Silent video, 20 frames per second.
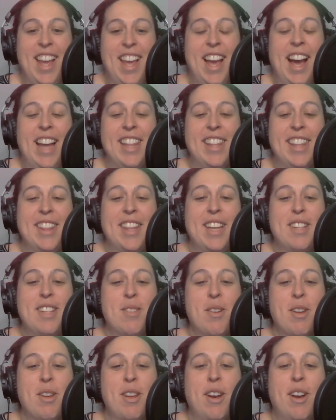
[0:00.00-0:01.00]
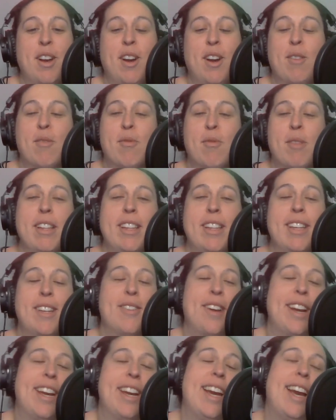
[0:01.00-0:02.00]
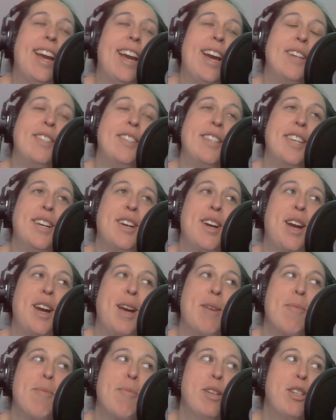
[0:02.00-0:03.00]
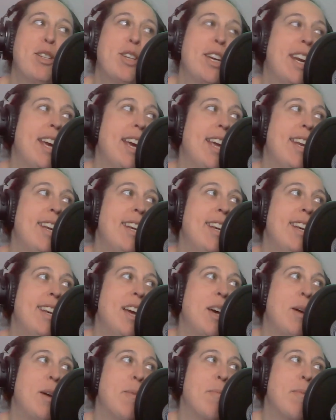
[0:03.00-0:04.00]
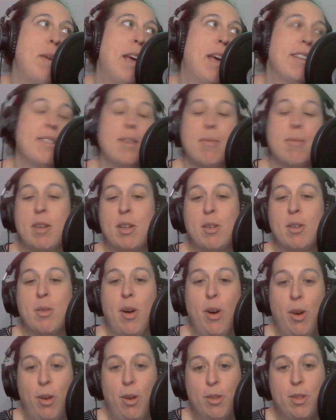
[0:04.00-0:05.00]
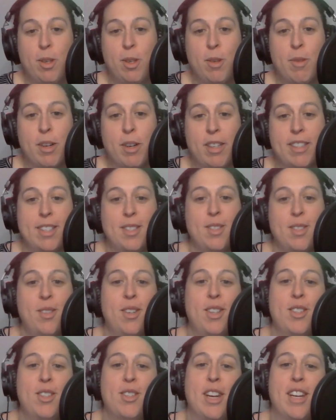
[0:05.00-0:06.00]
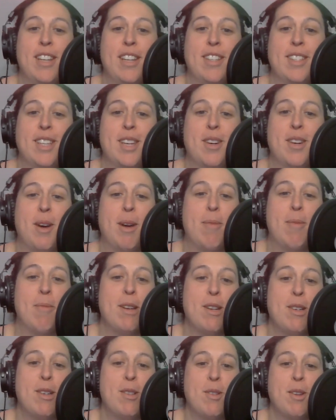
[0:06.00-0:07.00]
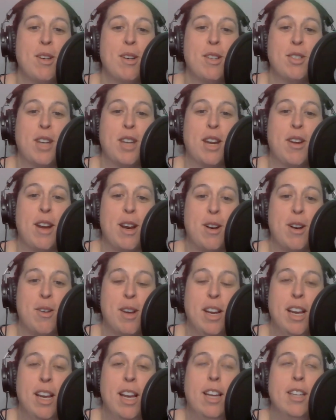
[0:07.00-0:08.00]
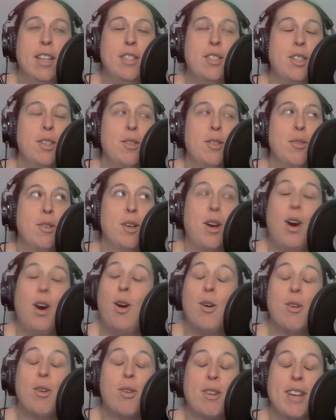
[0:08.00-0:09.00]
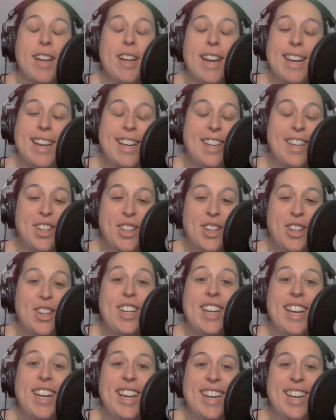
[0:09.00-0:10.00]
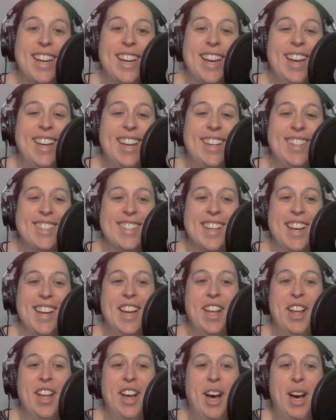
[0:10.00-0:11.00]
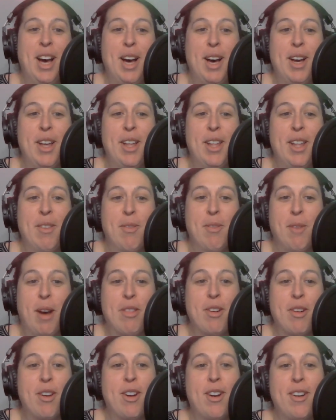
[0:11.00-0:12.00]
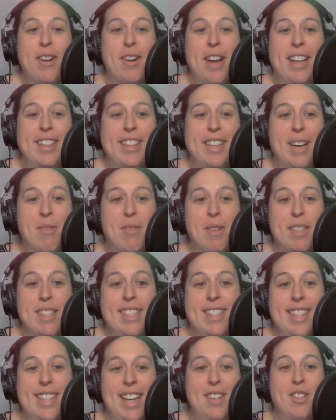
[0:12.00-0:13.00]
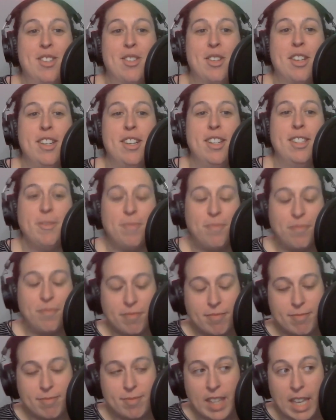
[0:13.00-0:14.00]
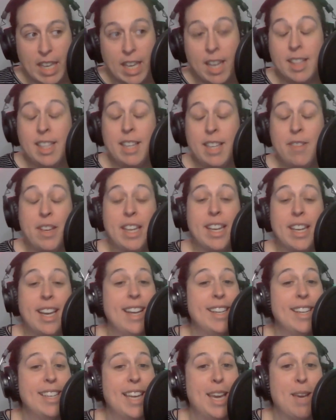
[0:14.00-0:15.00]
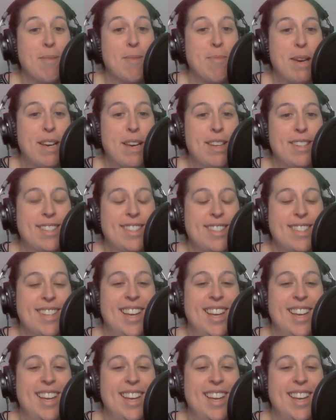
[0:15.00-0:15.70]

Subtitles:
I think that's really great to hear. I appreciate it. And as someone who also worked at SUNY Geneseo, I'm going to do a shout out to co-creating learning, and whether or not that was intentional. Living on campus,